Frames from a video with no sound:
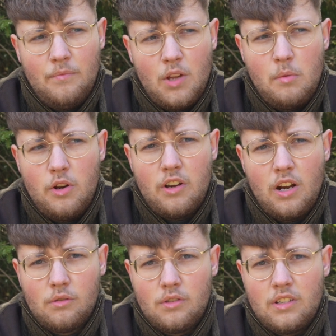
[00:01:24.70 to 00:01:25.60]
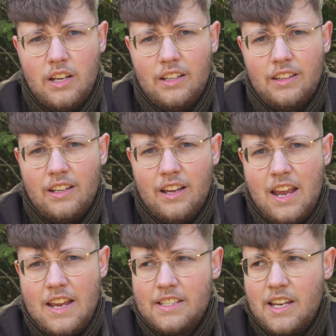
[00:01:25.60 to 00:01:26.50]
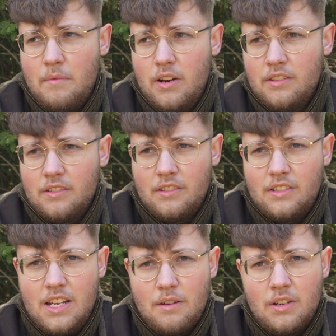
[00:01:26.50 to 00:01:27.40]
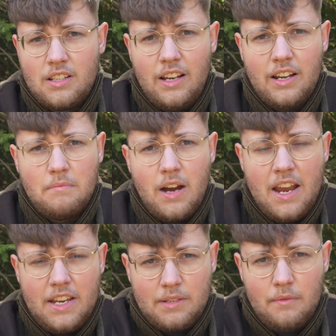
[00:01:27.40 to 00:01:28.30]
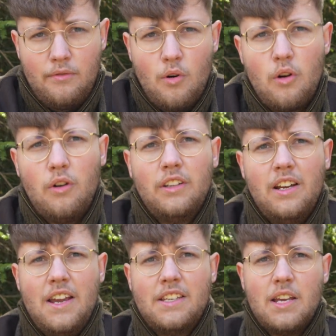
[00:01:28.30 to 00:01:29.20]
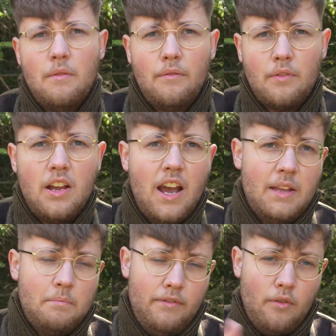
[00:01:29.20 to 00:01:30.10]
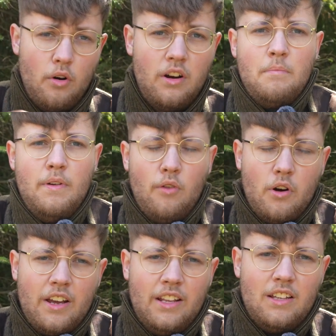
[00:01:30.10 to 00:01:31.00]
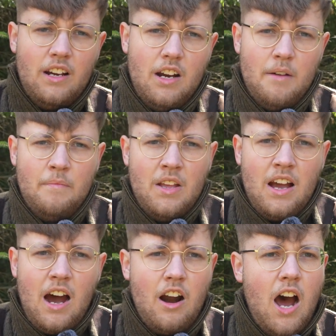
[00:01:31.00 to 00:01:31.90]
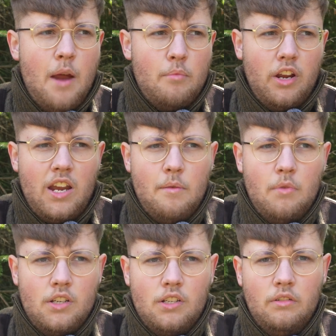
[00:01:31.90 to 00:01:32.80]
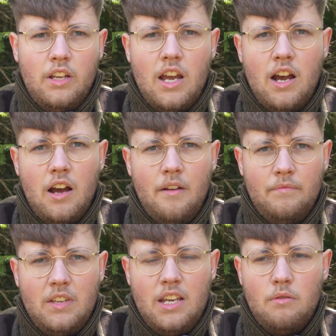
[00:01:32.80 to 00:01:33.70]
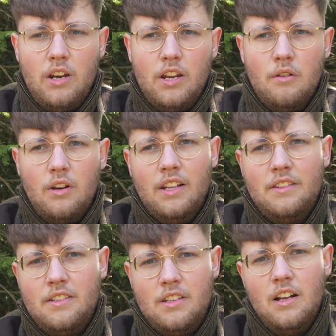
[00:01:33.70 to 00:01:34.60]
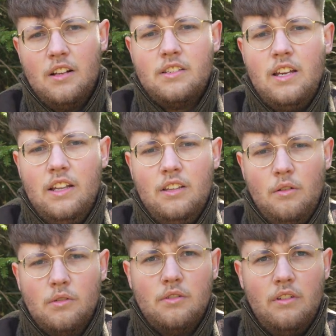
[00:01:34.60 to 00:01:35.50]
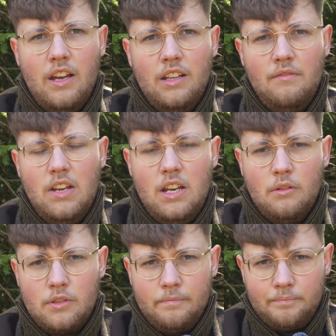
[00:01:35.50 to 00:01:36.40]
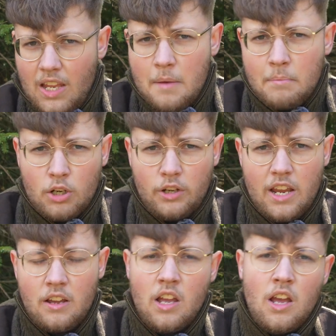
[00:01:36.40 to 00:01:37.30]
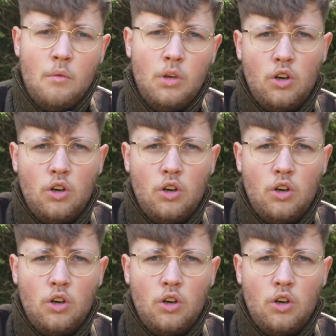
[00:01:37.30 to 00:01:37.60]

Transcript: normally you can also say that the A7 series, like my A7 IV or the A7 III I had before that, are hybrid cameras, so they are equally good at stills and also at videos. But today we're